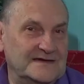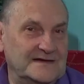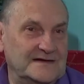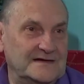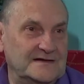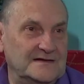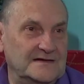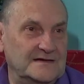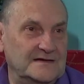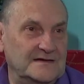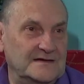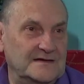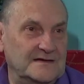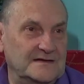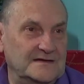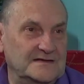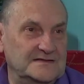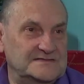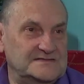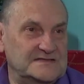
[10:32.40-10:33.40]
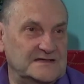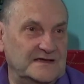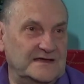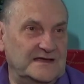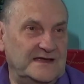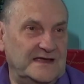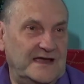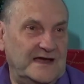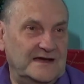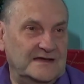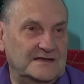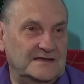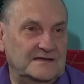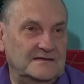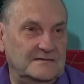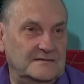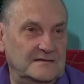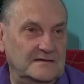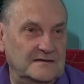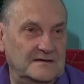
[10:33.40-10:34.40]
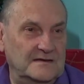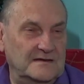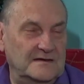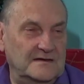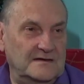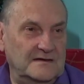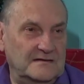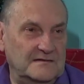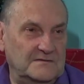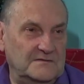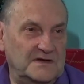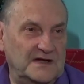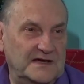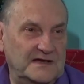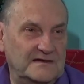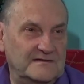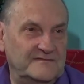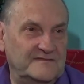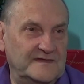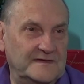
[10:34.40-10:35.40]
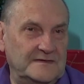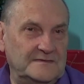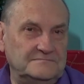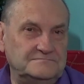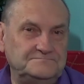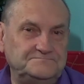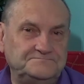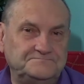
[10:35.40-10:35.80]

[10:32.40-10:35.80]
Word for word: uh, he had kind of a